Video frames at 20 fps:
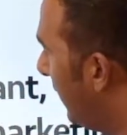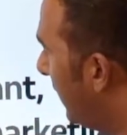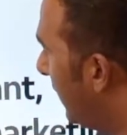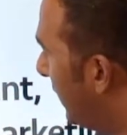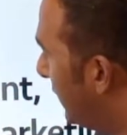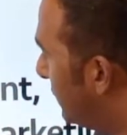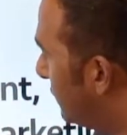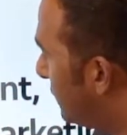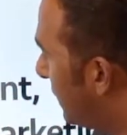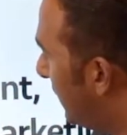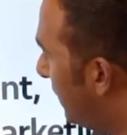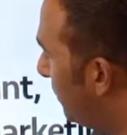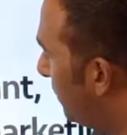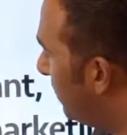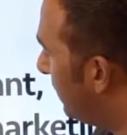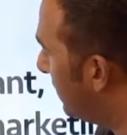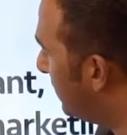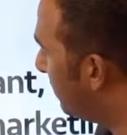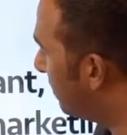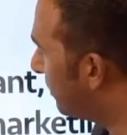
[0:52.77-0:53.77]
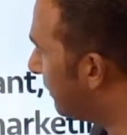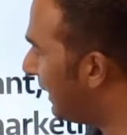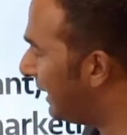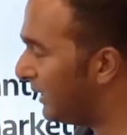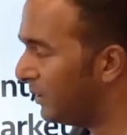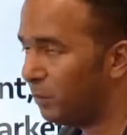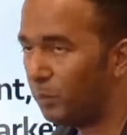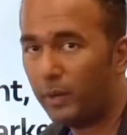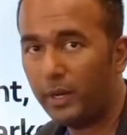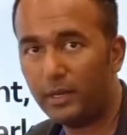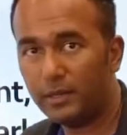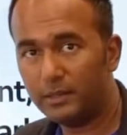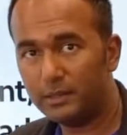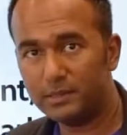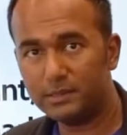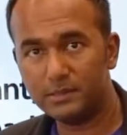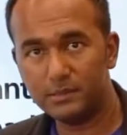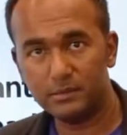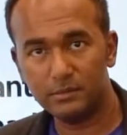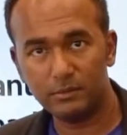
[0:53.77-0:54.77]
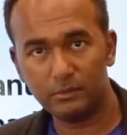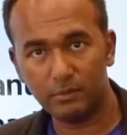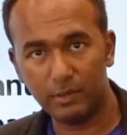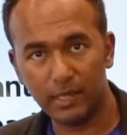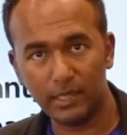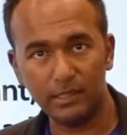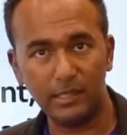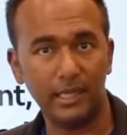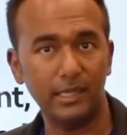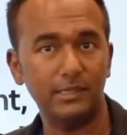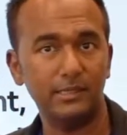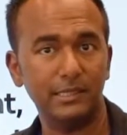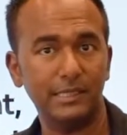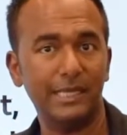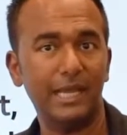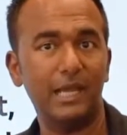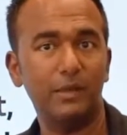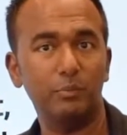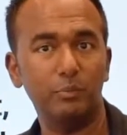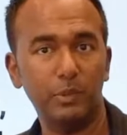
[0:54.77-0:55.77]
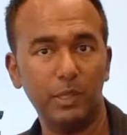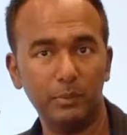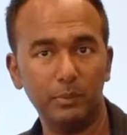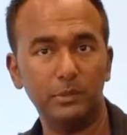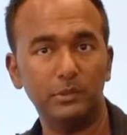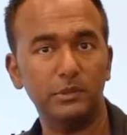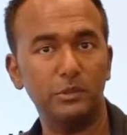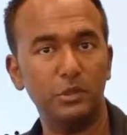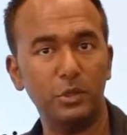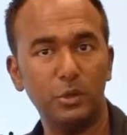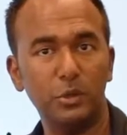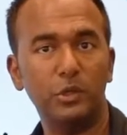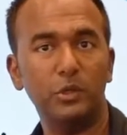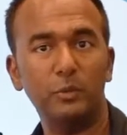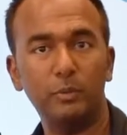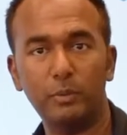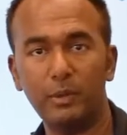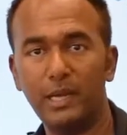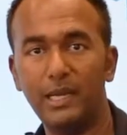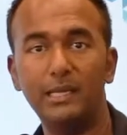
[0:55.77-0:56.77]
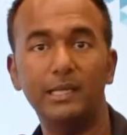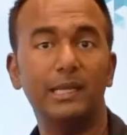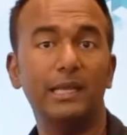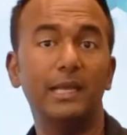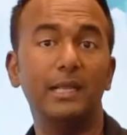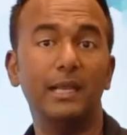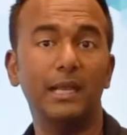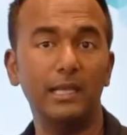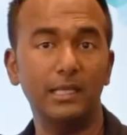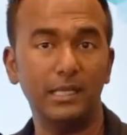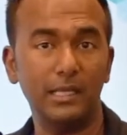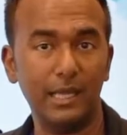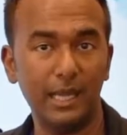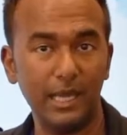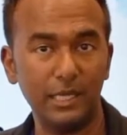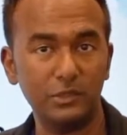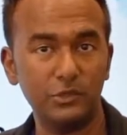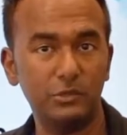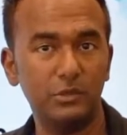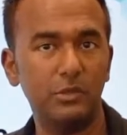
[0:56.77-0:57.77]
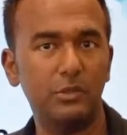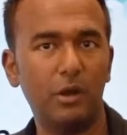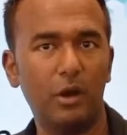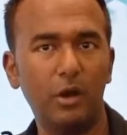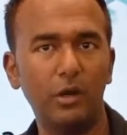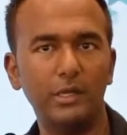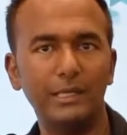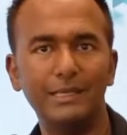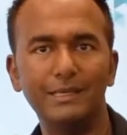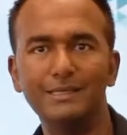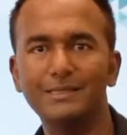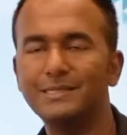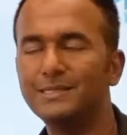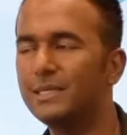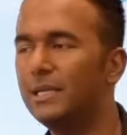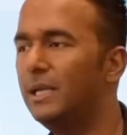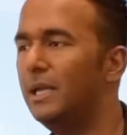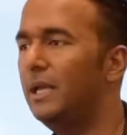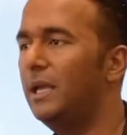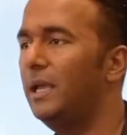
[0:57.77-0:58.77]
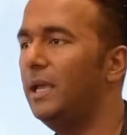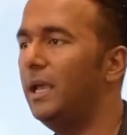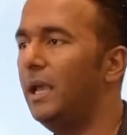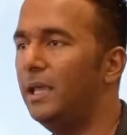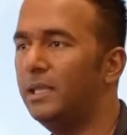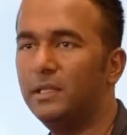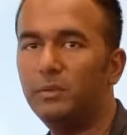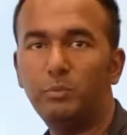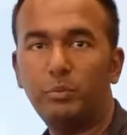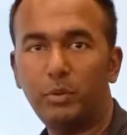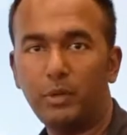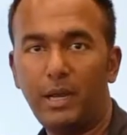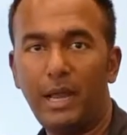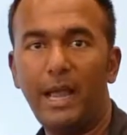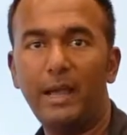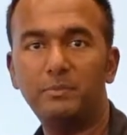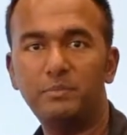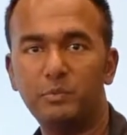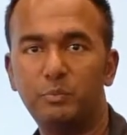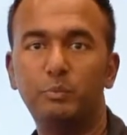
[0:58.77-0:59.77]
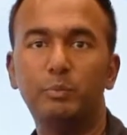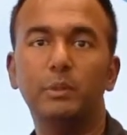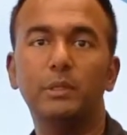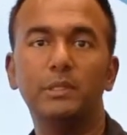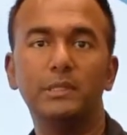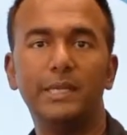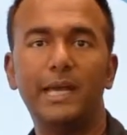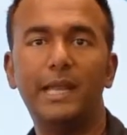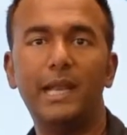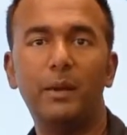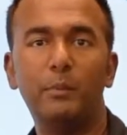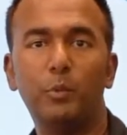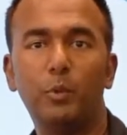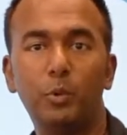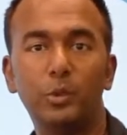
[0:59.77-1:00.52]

Are you trying to build brand awareness, right? And to get people to know your brand, get engaged audience, and then perhaps build that up